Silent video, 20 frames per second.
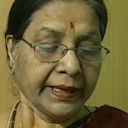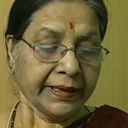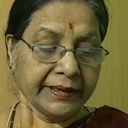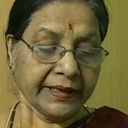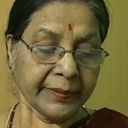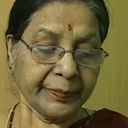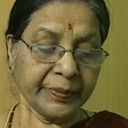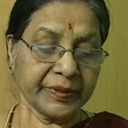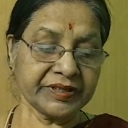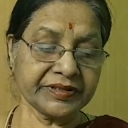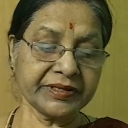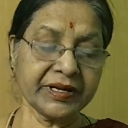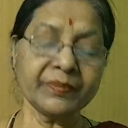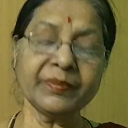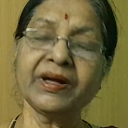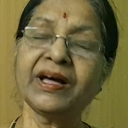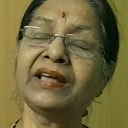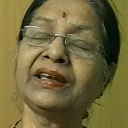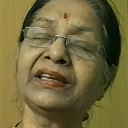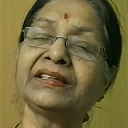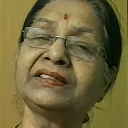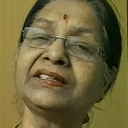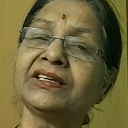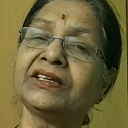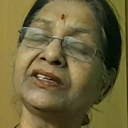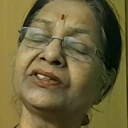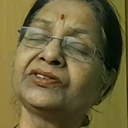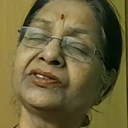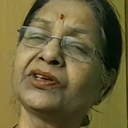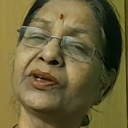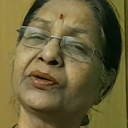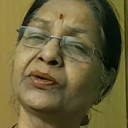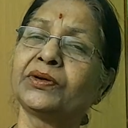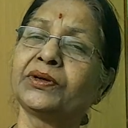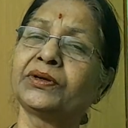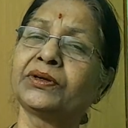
Epistemology is equal